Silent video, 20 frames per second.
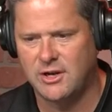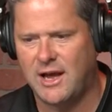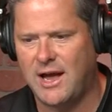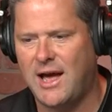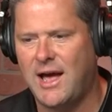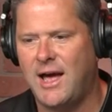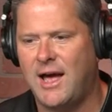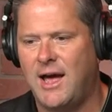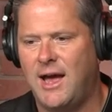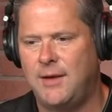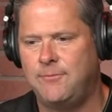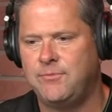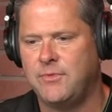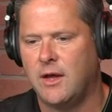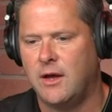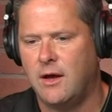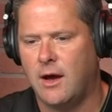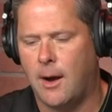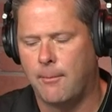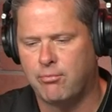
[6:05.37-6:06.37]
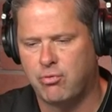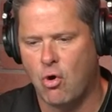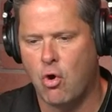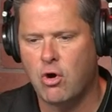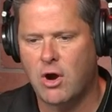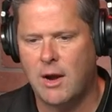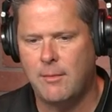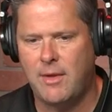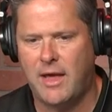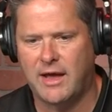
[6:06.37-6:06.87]
guy, a
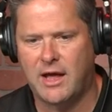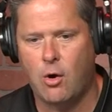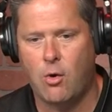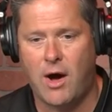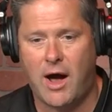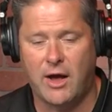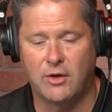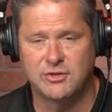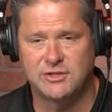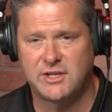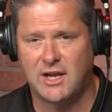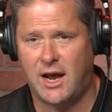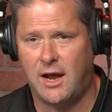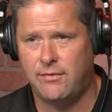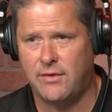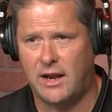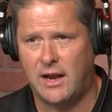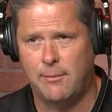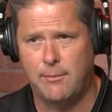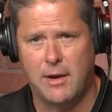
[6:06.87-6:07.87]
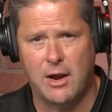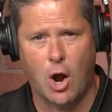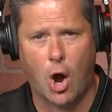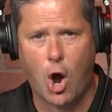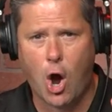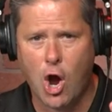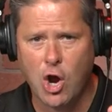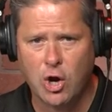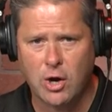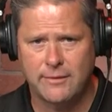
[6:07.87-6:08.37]
program like Ohio State that had been
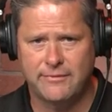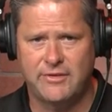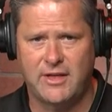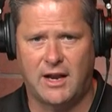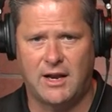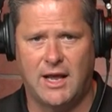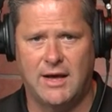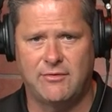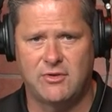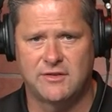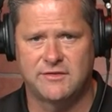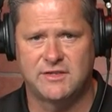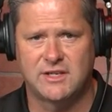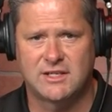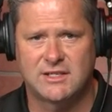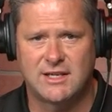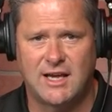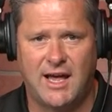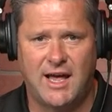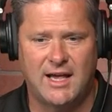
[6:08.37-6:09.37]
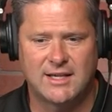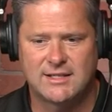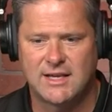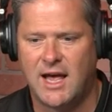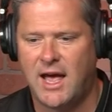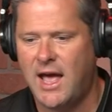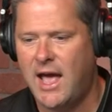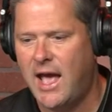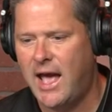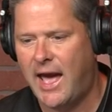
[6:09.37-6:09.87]
hungry for that level of success,
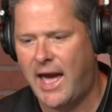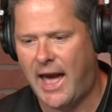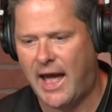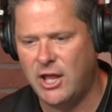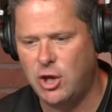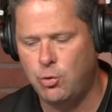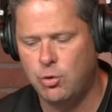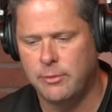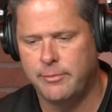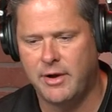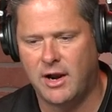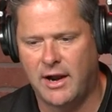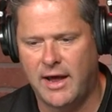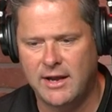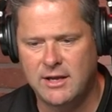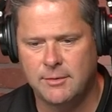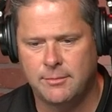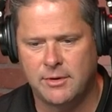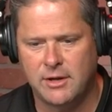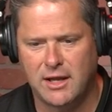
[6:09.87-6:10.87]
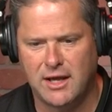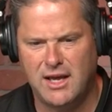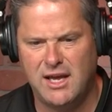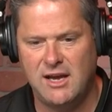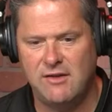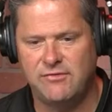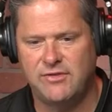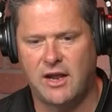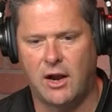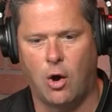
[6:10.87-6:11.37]
and you would have been led to
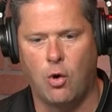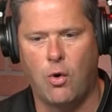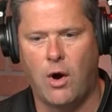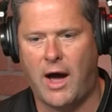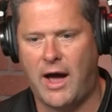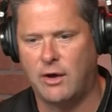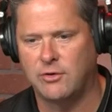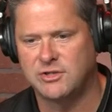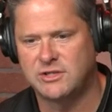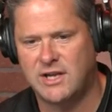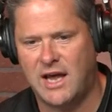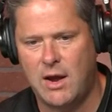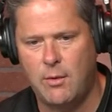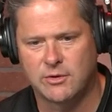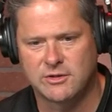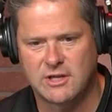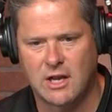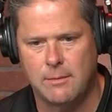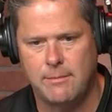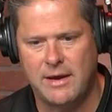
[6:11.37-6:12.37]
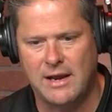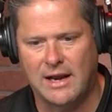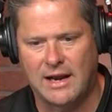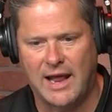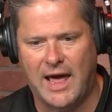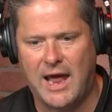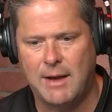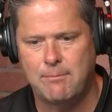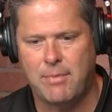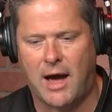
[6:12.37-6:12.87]
believe that Ohio State was going to be
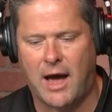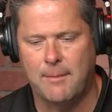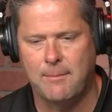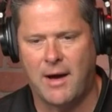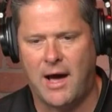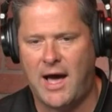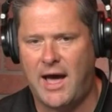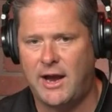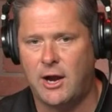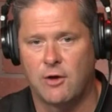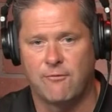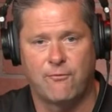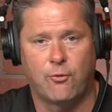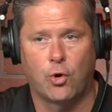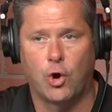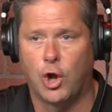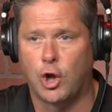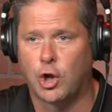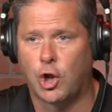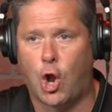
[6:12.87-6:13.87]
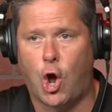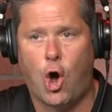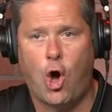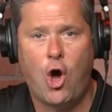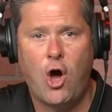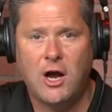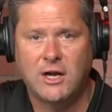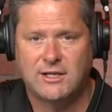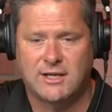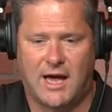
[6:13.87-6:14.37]
led by Meyer for a
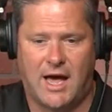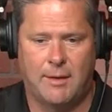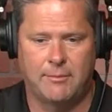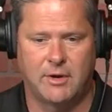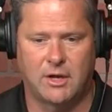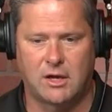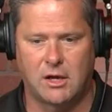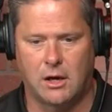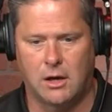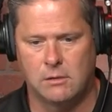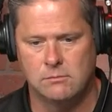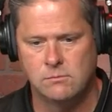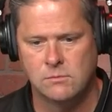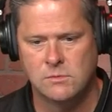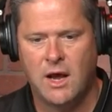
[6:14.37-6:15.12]
long time to come.